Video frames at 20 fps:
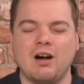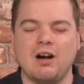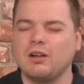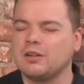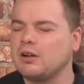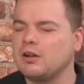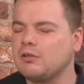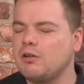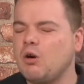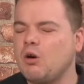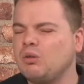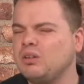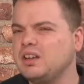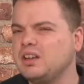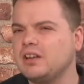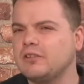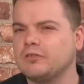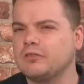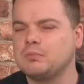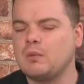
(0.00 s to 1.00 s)
although
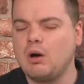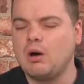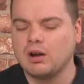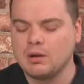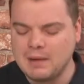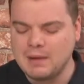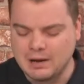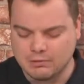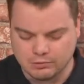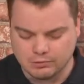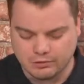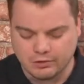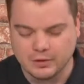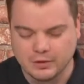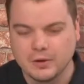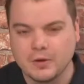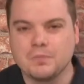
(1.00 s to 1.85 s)
only a small amount.